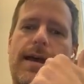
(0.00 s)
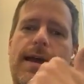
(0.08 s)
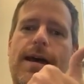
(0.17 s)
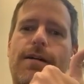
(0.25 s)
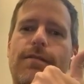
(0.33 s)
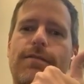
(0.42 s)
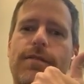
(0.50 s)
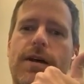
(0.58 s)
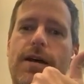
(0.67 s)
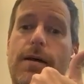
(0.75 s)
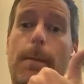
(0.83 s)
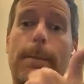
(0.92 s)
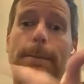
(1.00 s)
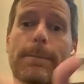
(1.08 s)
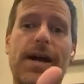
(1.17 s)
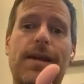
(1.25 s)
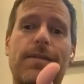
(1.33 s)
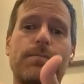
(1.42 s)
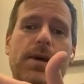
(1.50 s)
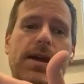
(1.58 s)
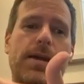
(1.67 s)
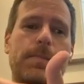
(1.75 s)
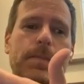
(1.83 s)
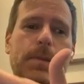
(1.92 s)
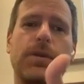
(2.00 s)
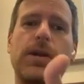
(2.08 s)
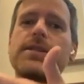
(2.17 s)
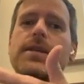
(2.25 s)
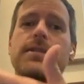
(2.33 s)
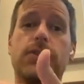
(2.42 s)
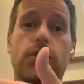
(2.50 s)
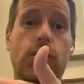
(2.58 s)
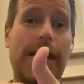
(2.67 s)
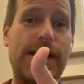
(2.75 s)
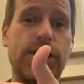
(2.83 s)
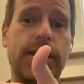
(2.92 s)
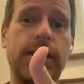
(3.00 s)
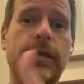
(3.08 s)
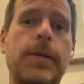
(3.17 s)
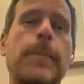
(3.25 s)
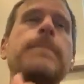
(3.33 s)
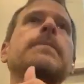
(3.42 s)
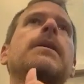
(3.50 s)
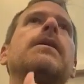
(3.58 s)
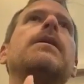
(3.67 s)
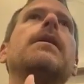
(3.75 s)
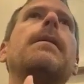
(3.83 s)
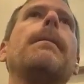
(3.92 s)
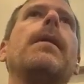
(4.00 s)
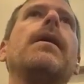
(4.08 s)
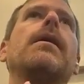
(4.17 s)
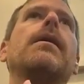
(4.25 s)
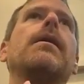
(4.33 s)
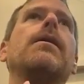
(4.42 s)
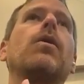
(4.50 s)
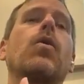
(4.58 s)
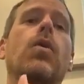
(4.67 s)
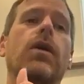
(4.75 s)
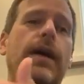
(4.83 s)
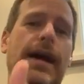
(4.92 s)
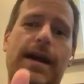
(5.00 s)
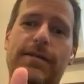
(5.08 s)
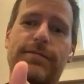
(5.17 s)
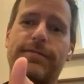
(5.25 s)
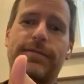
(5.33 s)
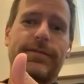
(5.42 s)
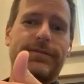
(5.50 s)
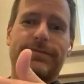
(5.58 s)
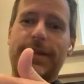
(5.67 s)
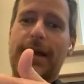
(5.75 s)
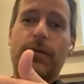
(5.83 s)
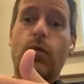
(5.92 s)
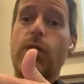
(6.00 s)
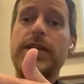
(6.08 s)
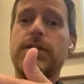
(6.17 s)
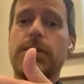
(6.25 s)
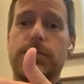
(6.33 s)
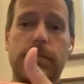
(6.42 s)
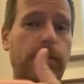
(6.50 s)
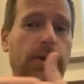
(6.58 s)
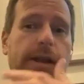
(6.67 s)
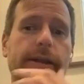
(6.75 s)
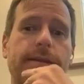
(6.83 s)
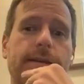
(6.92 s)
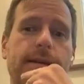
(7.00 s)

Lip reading: I have my process is crashing, or I've got way too much memory.